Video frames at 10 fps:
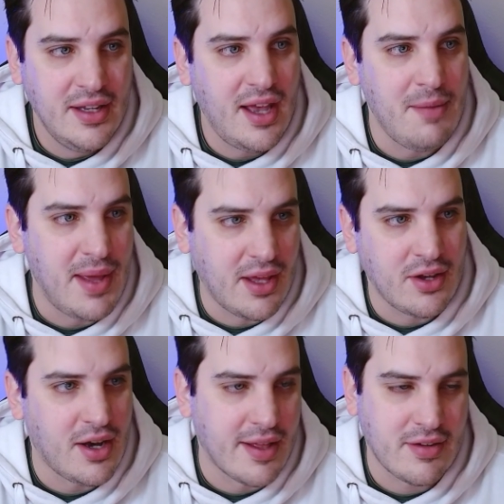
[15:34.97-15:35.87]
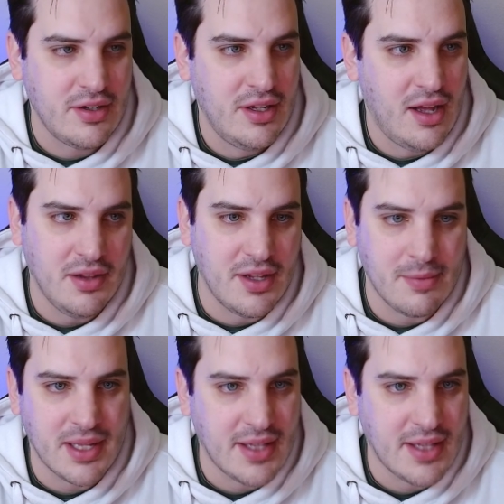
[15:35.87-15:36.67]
and make it cost a little bit